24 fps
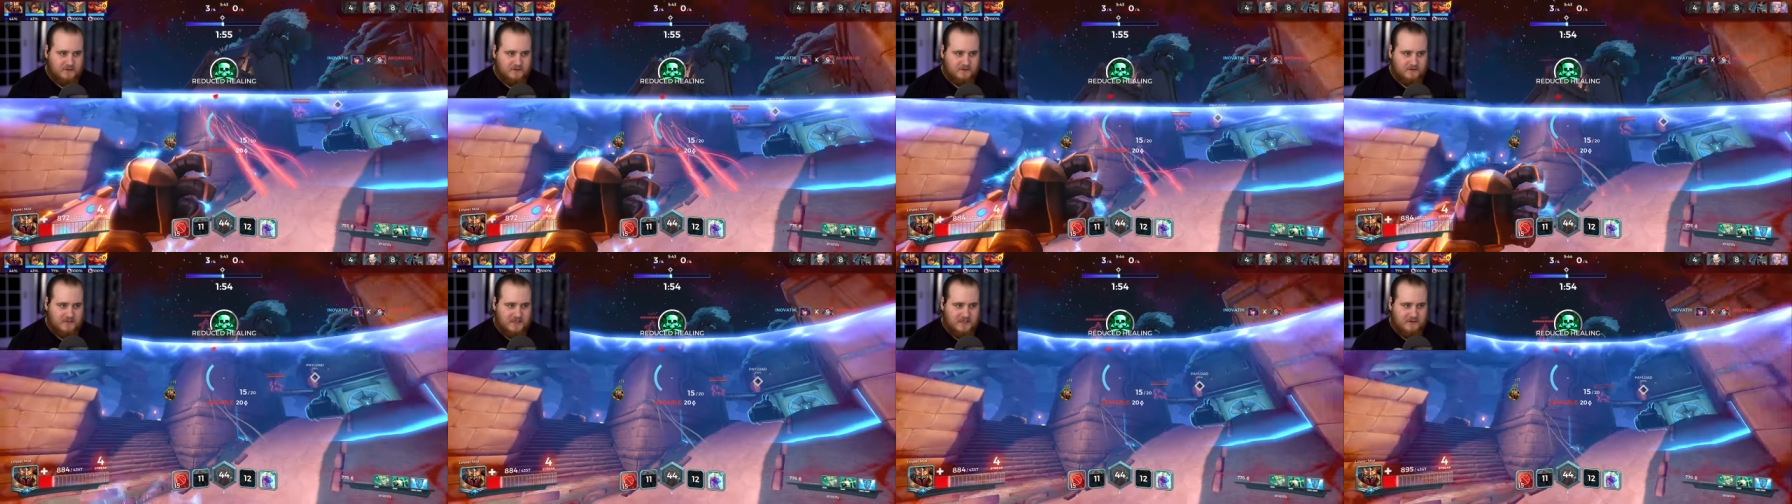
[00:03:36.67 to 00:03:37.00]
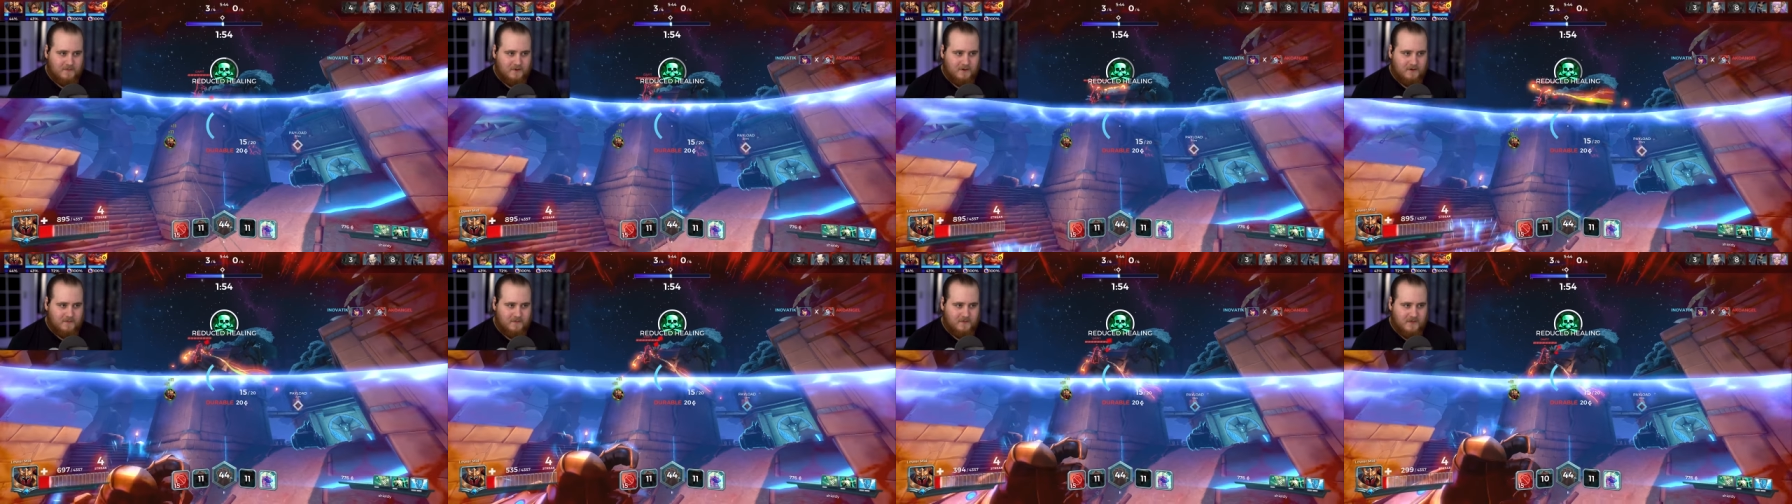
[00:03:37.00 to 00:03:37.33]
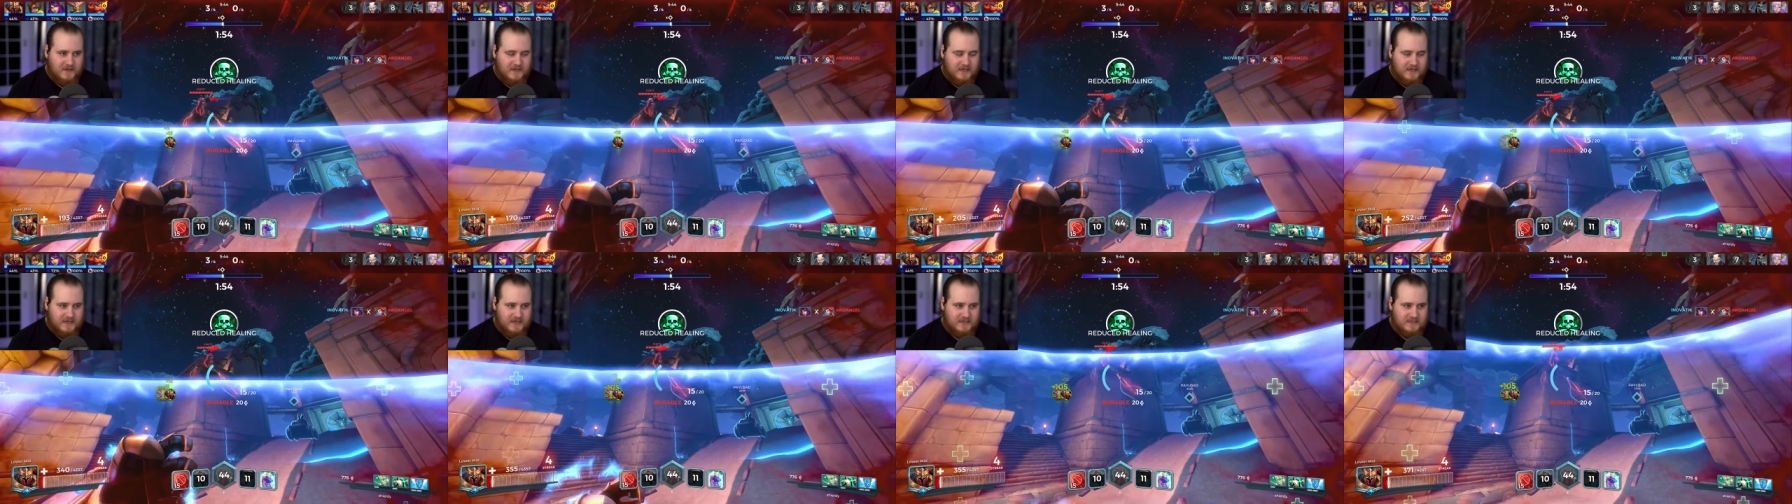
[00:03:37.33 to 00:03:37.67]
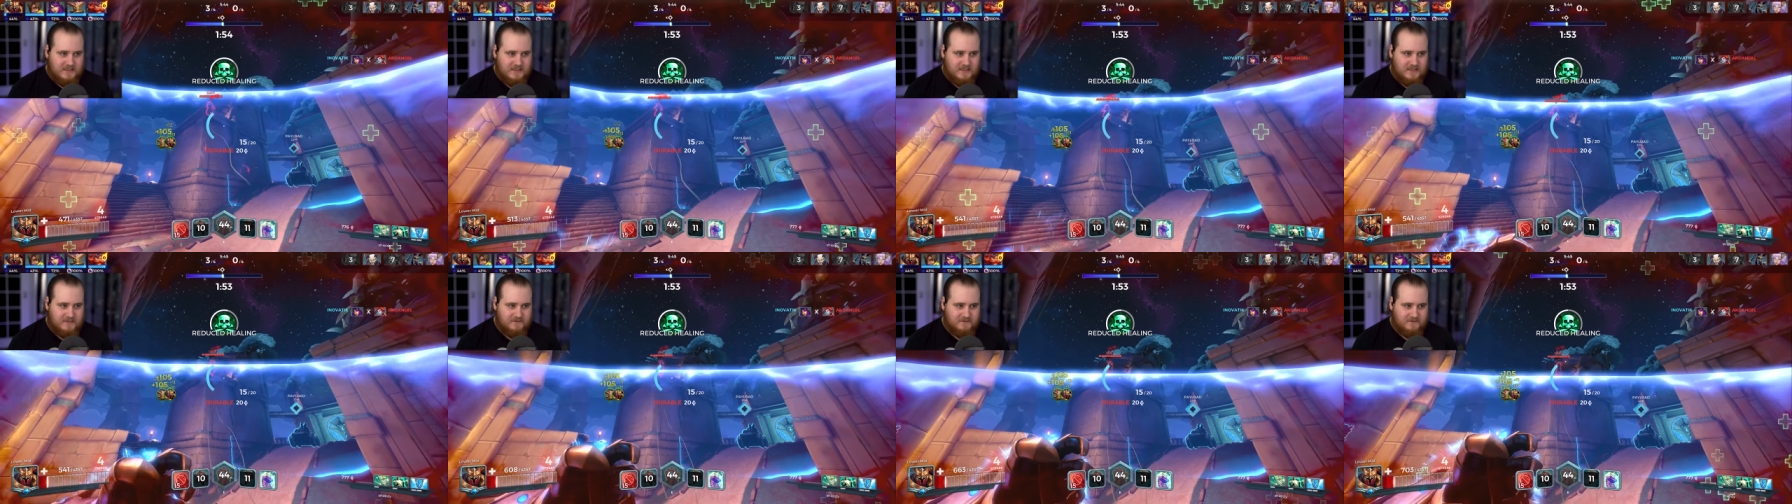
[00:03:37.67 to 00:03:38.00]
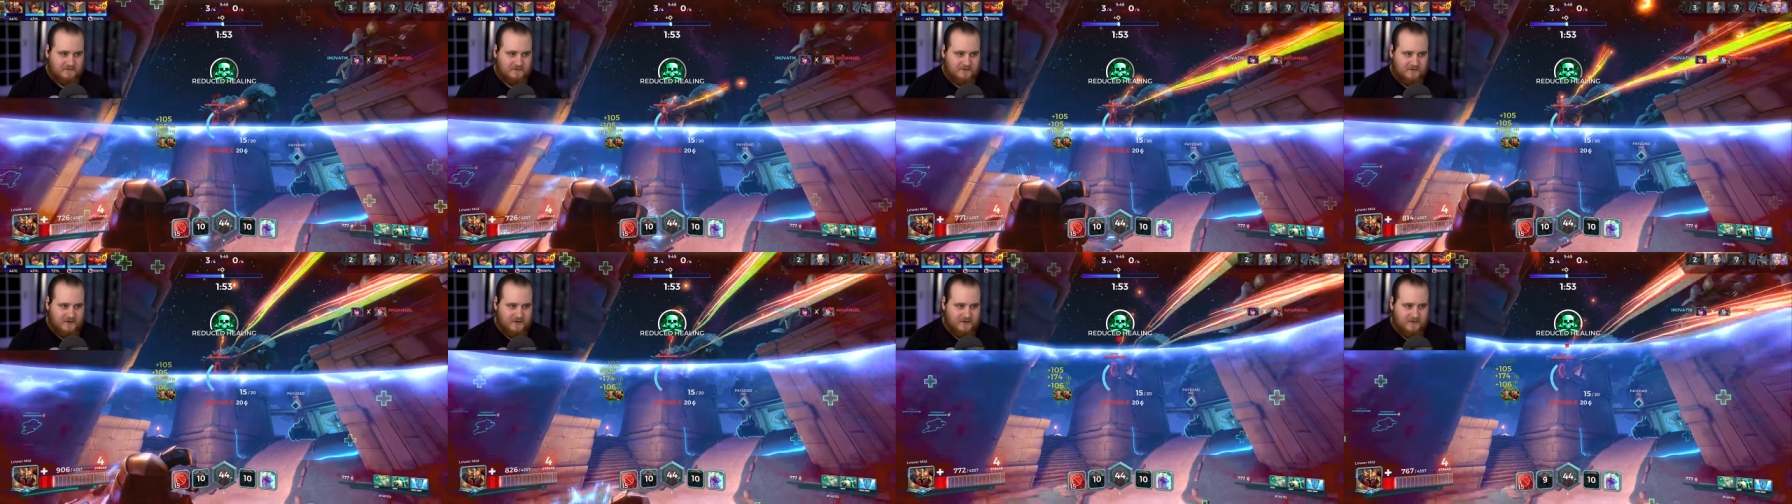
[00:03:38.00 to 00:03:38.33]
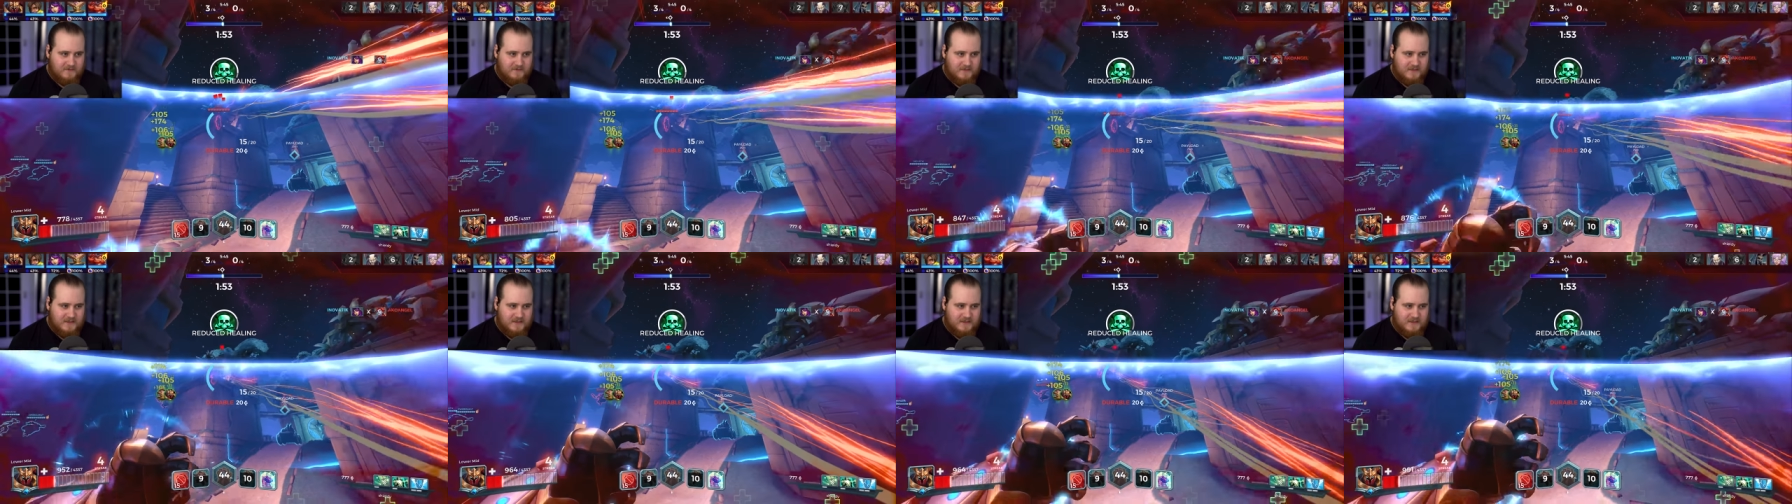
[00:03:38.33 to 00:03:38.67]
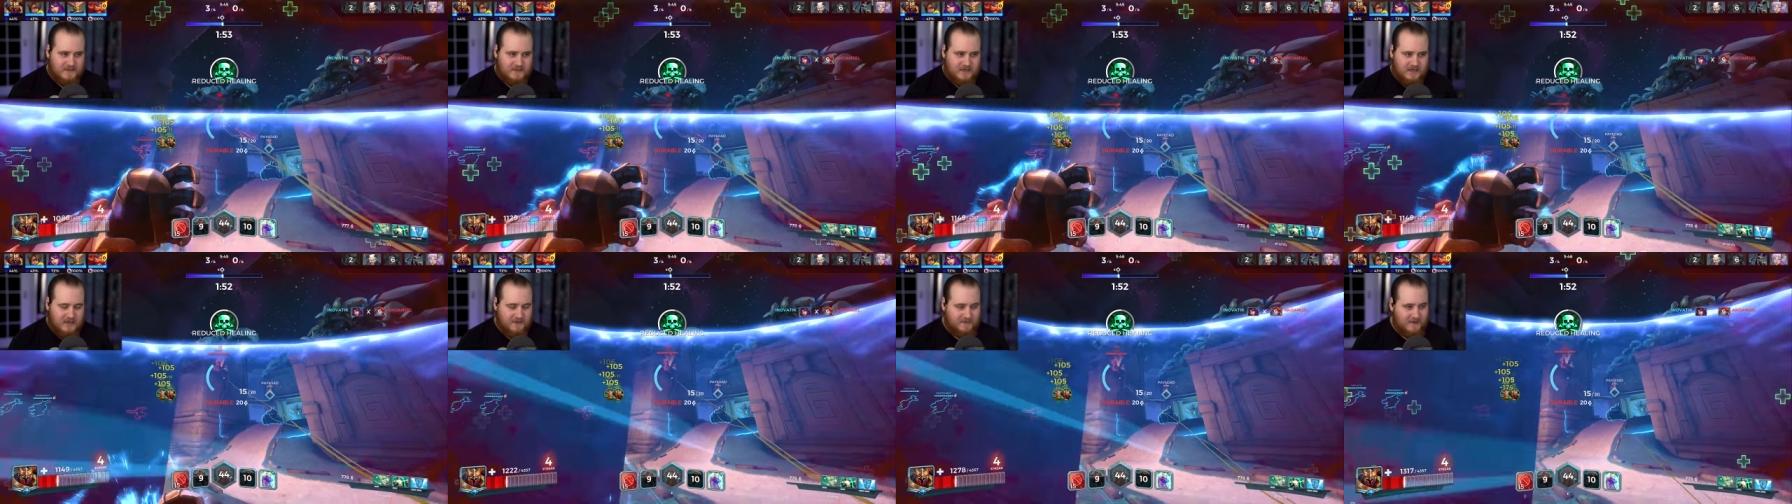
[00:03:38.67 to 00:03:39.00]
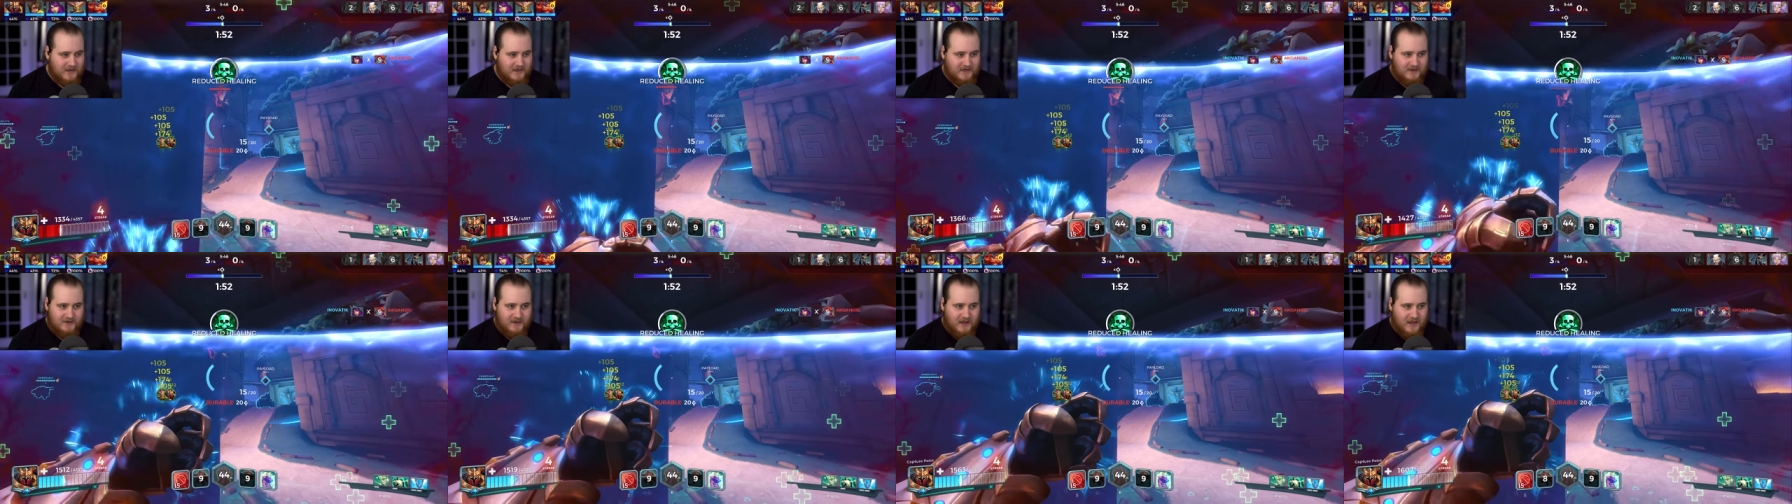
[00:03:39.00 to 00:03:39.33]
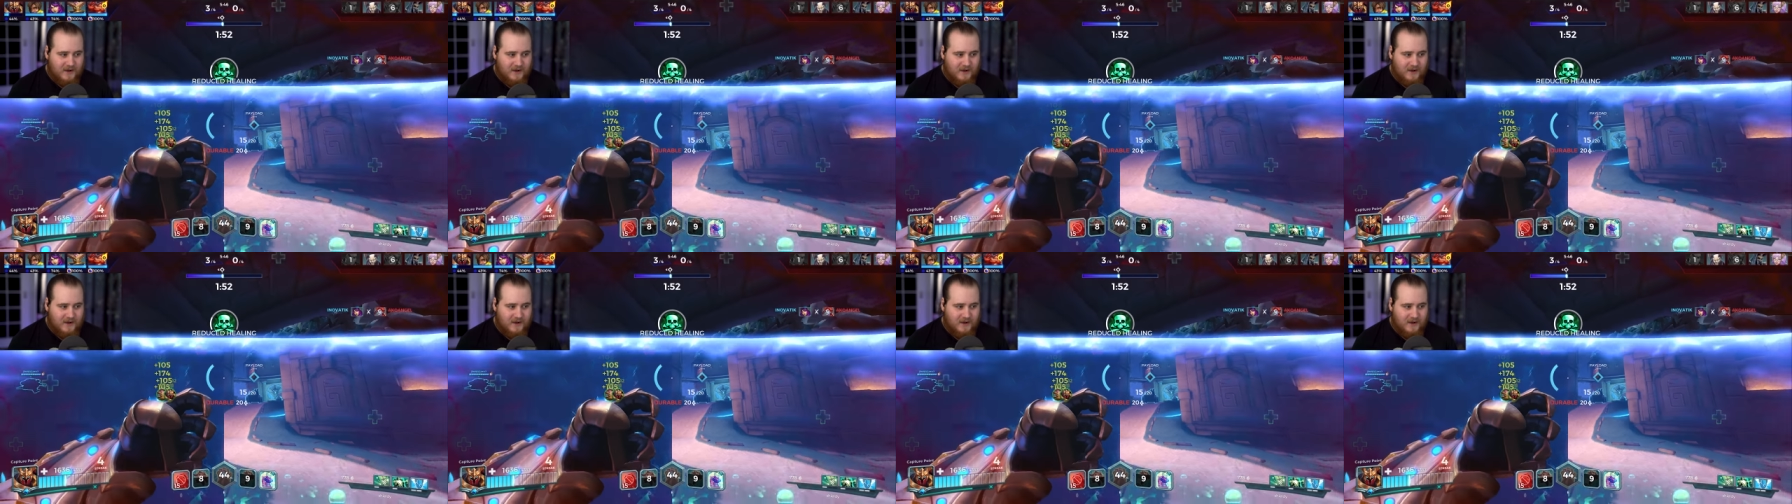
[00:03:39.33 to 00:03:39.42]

sort of team comp than it is for this setup. I don't know